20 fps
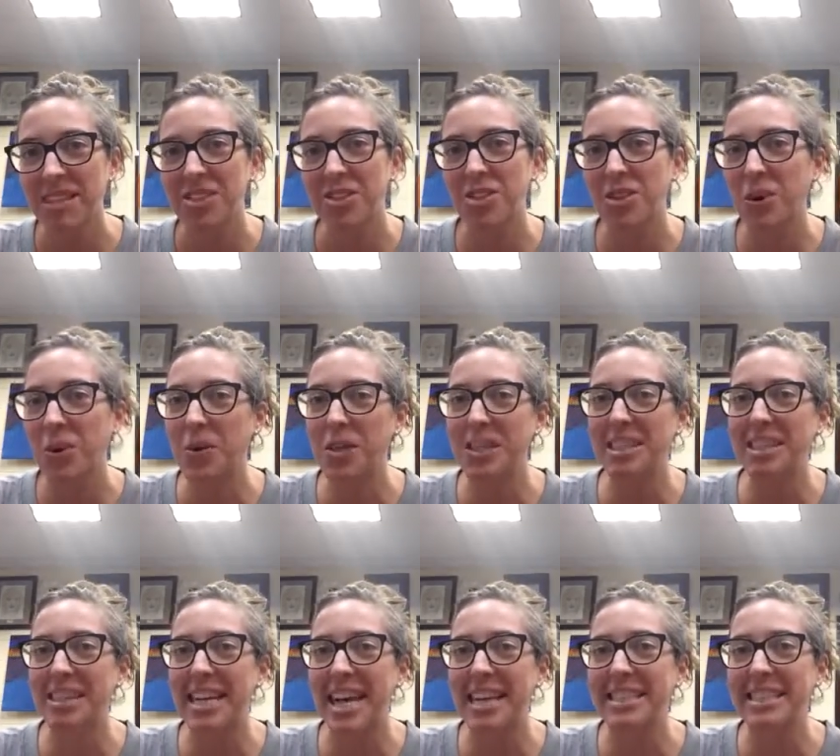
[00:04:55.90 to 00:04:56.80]
So it
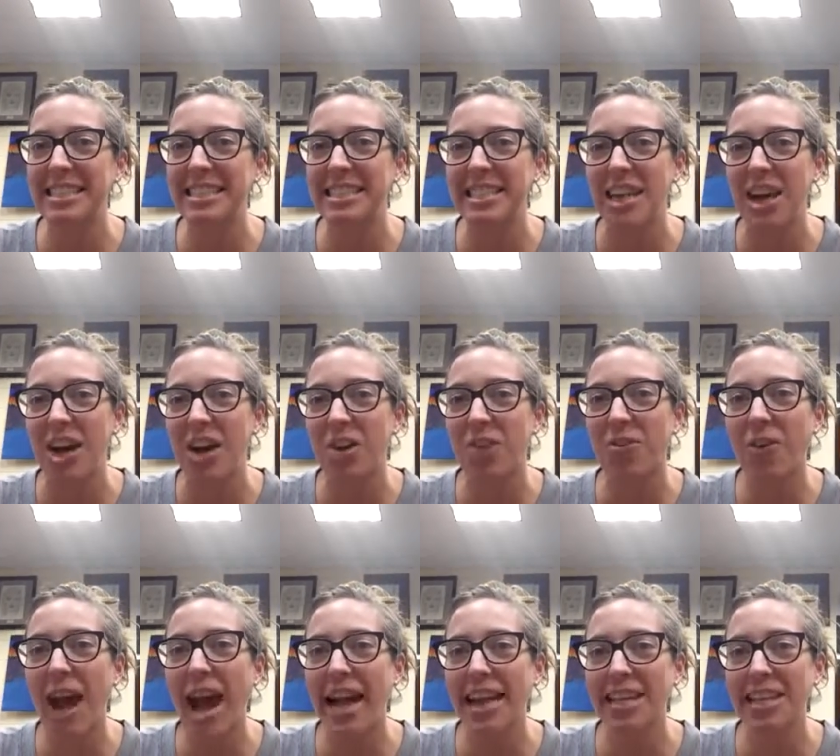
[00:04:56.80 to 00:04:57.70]
says
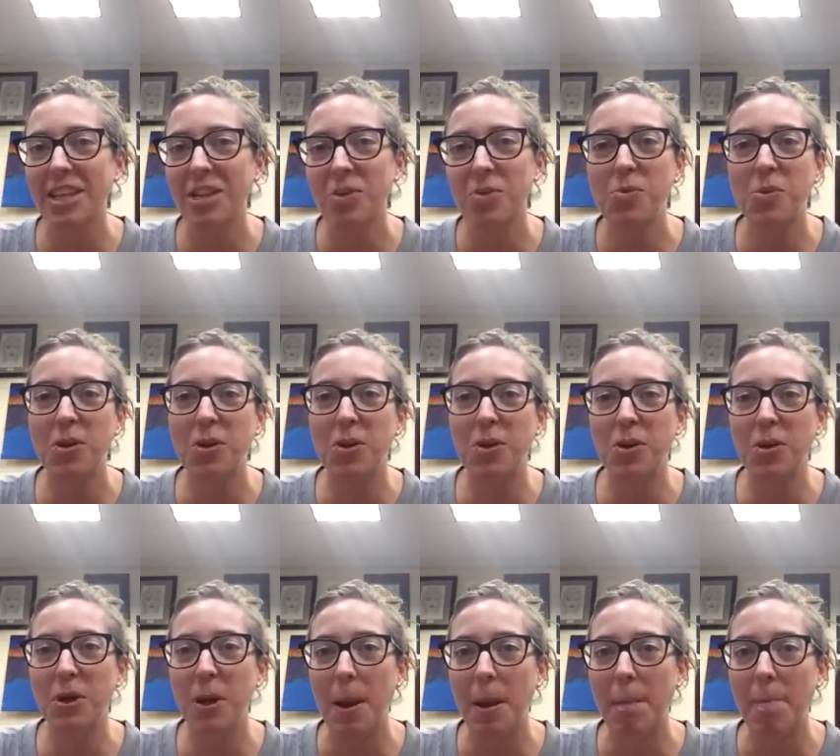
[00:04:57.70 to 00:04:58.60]
Arachnid
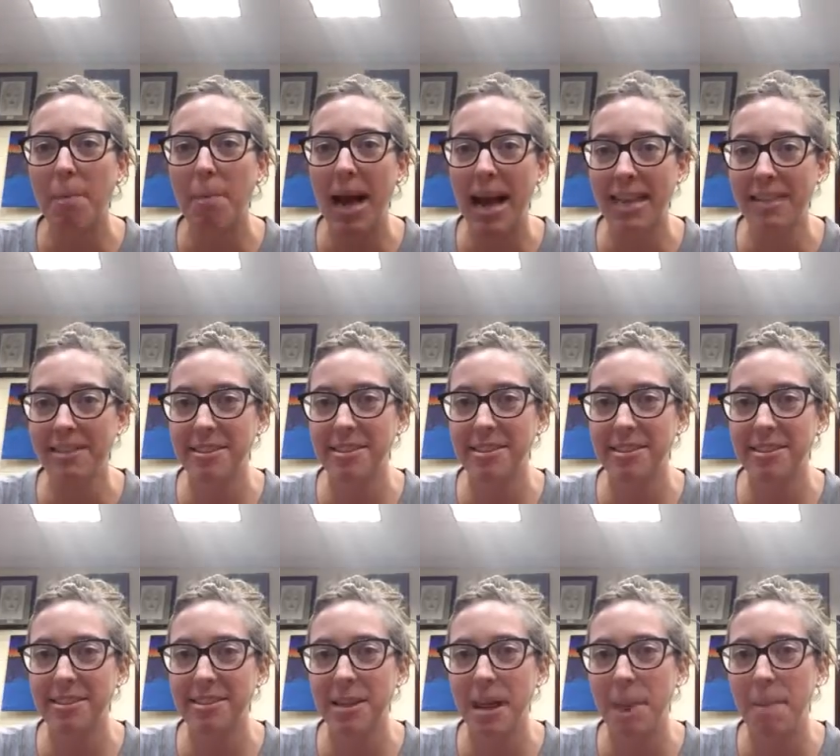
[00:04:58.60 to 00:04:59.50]
World
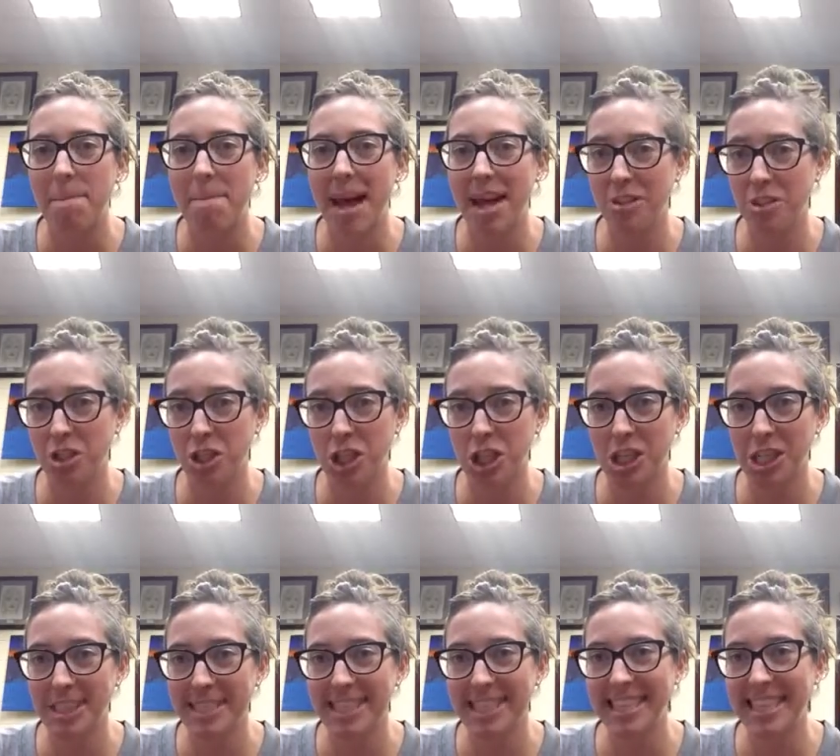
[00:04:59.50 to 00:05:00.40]
Mites, Master
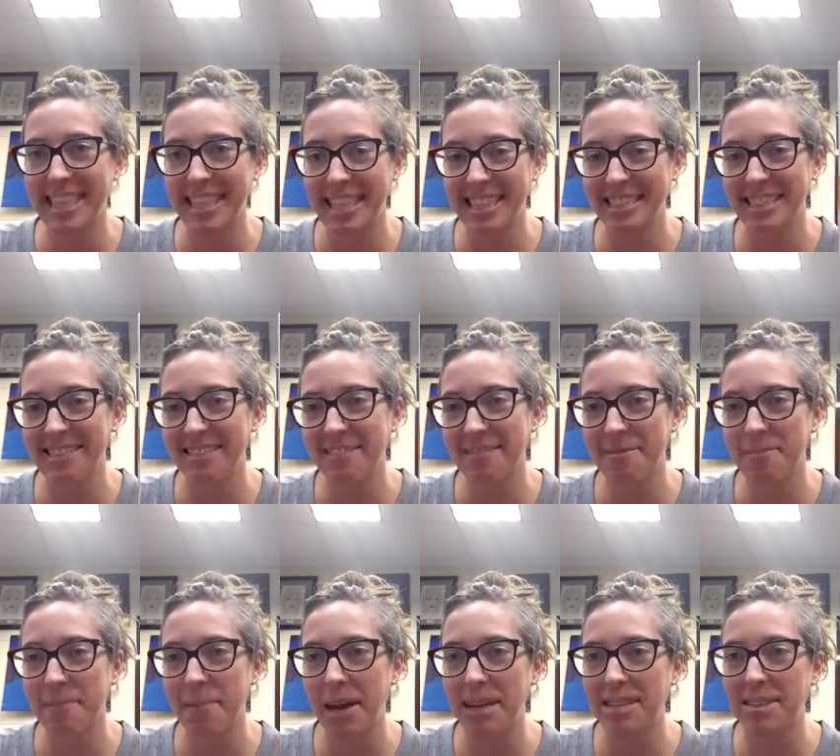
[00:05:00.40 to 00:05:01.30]
Sneaks
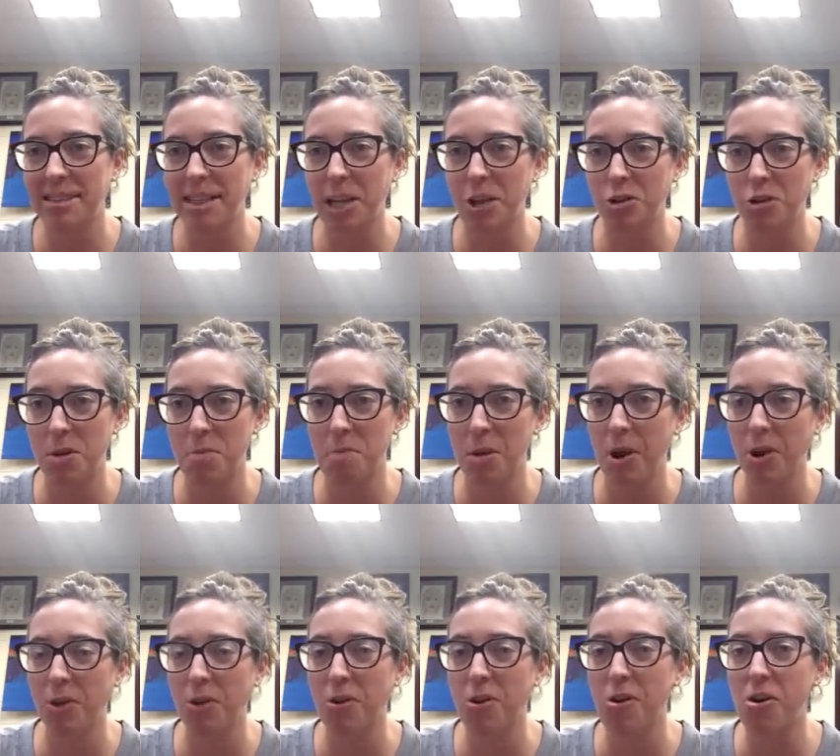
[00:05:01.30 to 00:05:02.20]
by Sandra
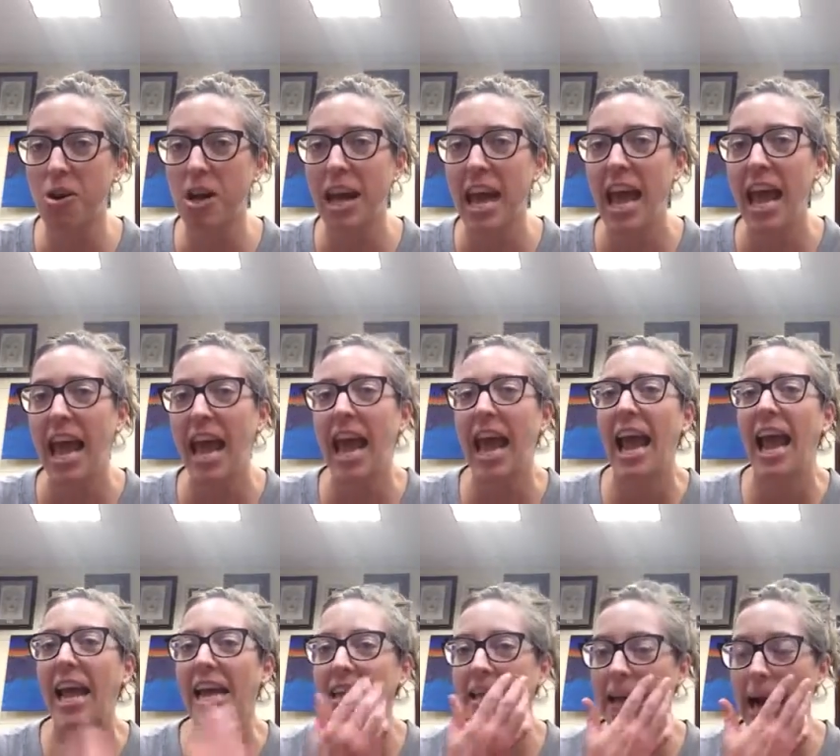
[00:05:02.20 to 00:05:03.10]
Markle.
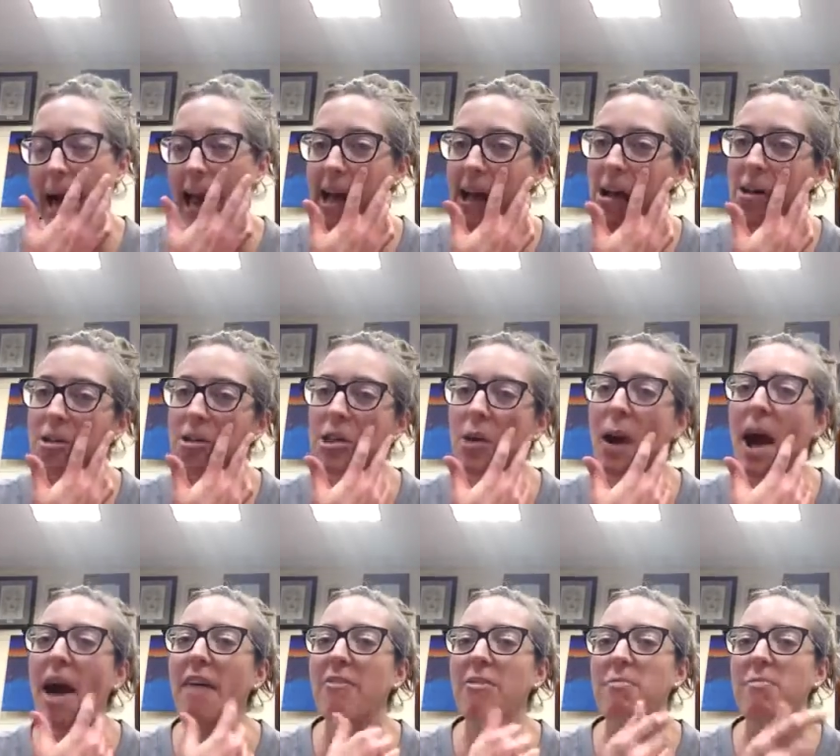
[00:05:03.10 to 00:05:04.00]
And I also
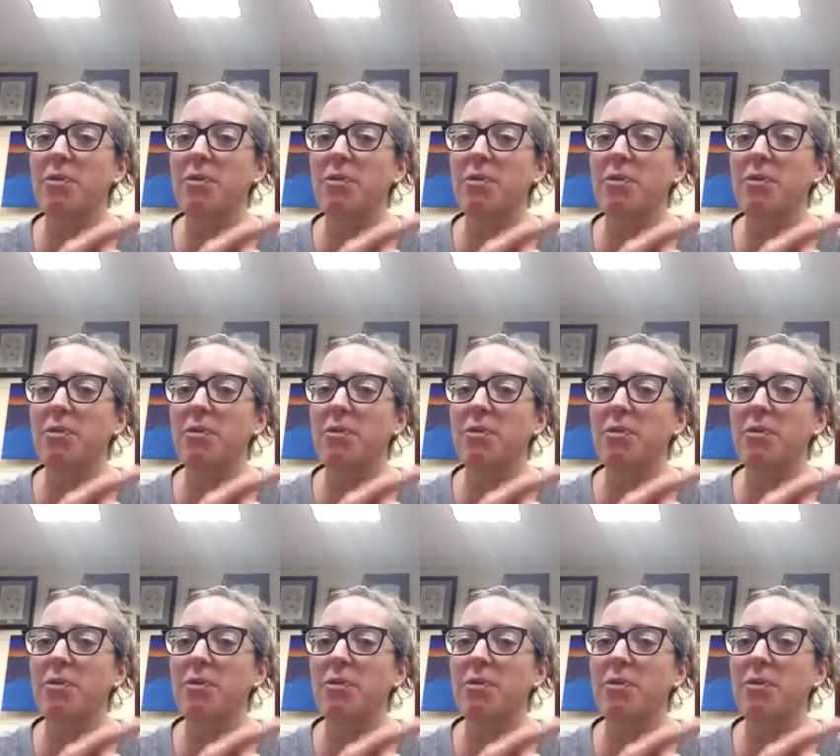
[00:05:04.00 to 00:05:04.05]
have a